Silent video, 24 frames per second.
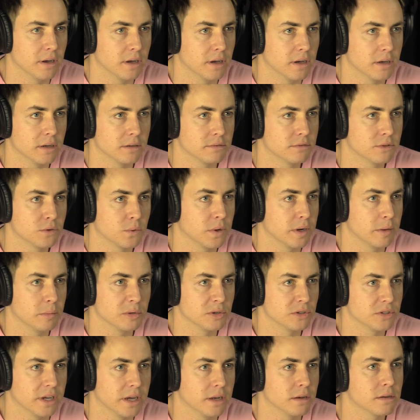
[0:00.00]
uh, twenty
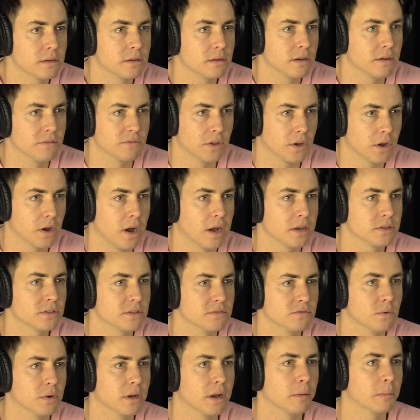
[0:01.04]
percent of the cost
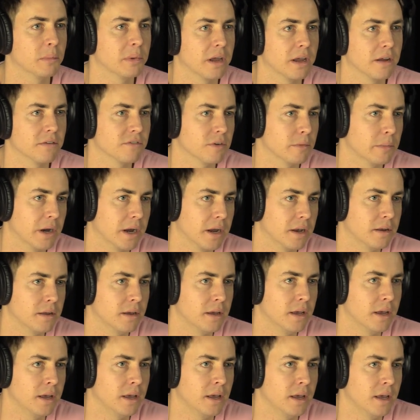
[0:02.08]
of what I'm paying for mine.
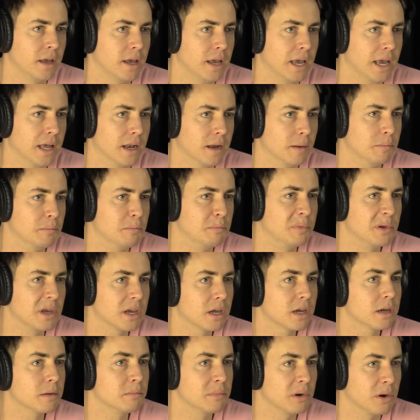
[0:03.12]
Right. And a
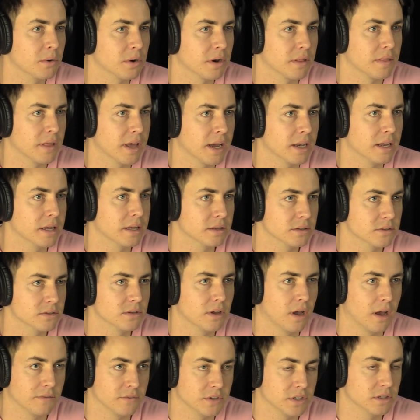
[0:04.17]
big component of that is
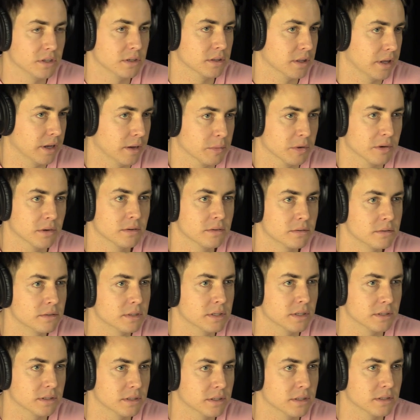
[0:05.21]
obviously labor.
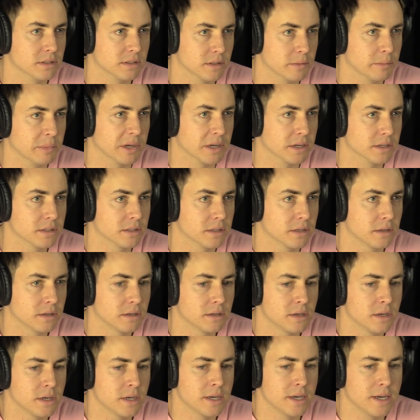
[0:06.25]
Yeah. Is, is the biggest thing,
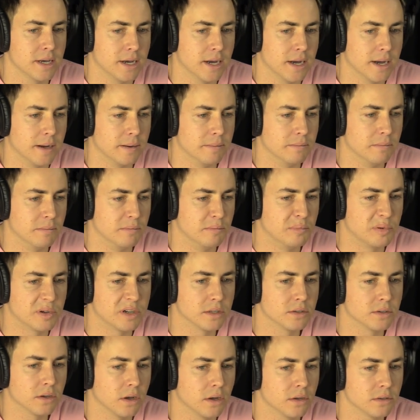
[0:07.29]
um, but
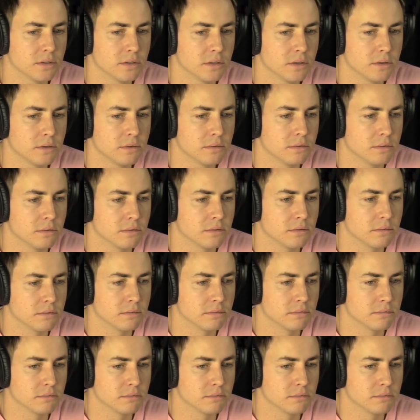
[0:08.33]
it's also